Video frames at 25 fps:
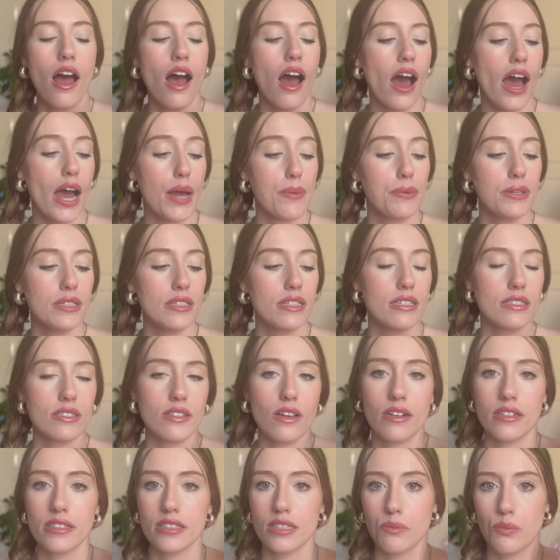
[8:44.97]
I put this
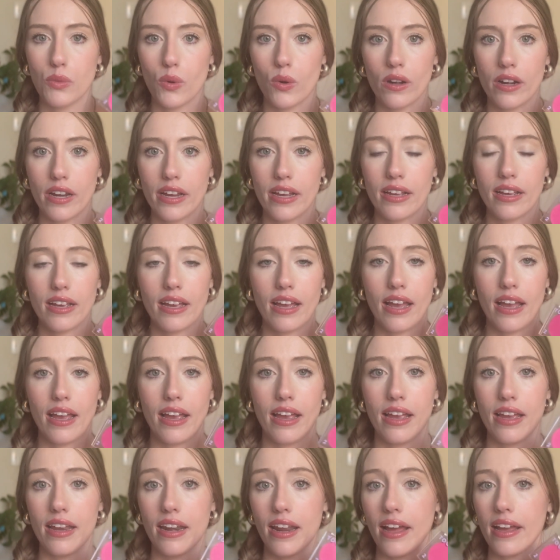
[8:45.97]
on in the morning
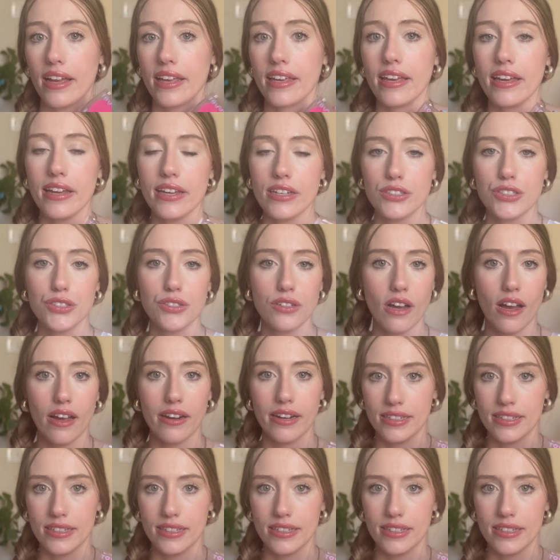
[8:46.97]
and I kid you not,